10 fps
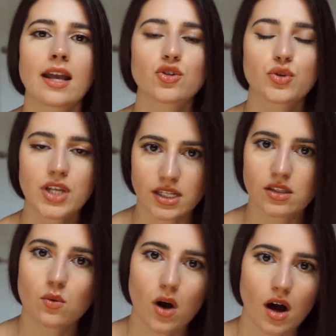to
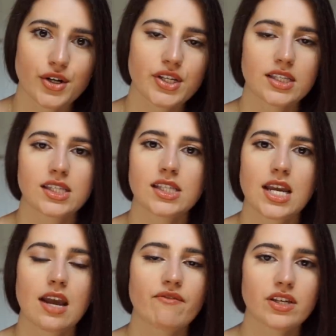test the waters and
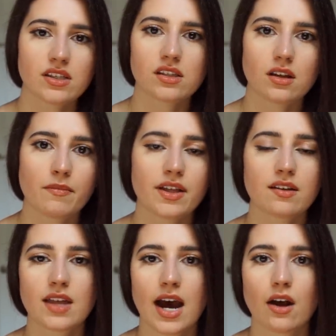see if this is
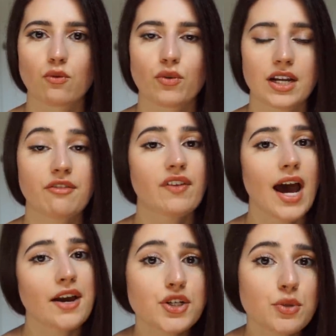something that really
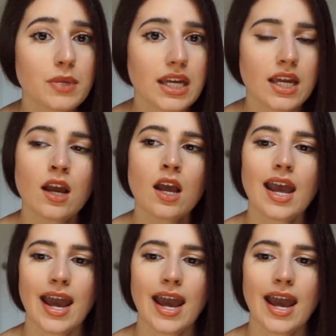flatters me